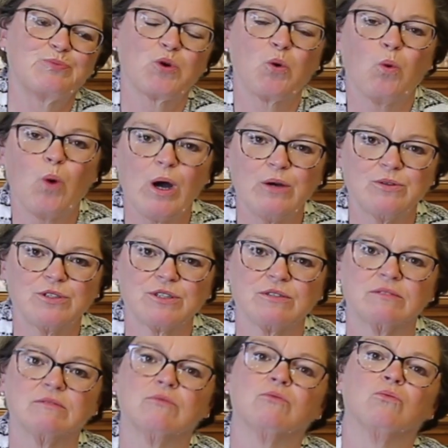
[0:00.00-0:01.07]
quote,
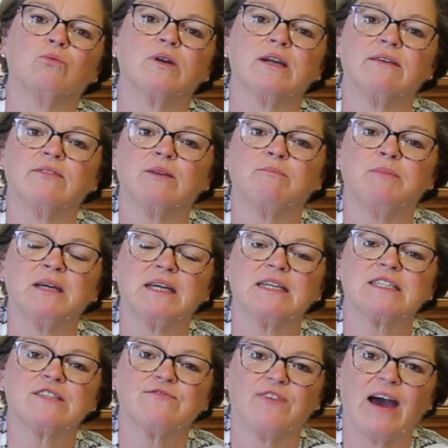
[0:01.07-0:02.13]
one of the
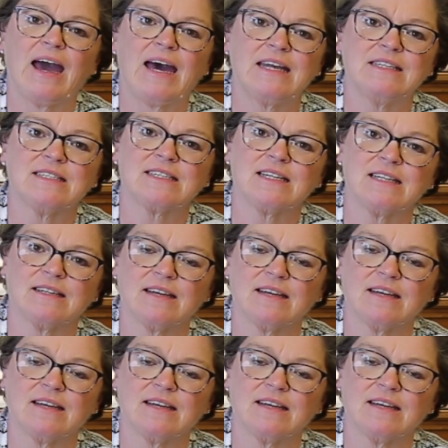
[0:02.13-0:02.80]
biggest fads